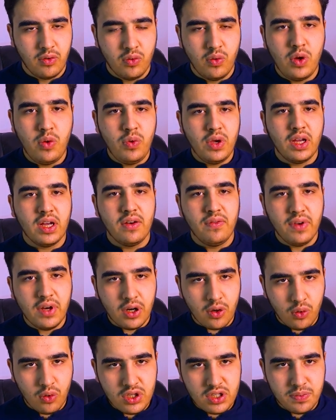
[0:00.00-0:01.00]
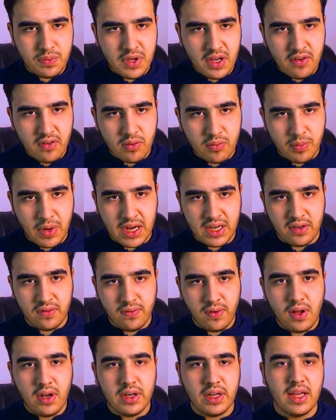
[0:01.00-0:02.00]
When we configure OSPF by
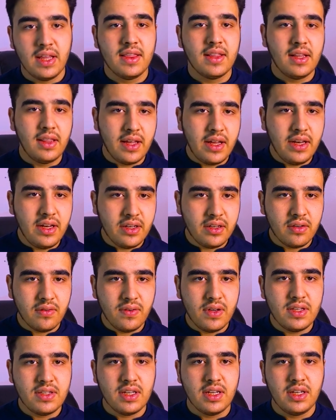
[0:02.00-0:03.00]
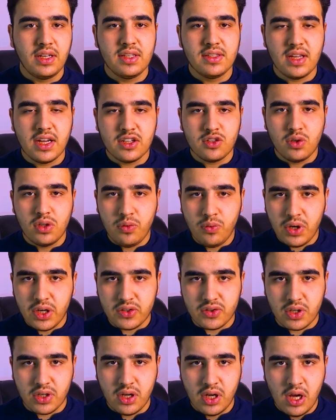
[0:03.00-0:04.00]
default in the LAN interface, it is actually
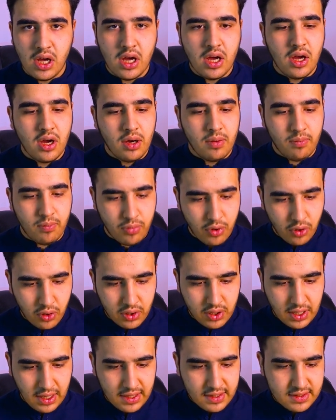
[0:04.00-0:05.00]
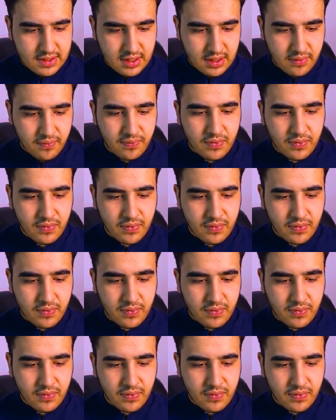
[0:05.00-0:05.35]
what? Broadcast.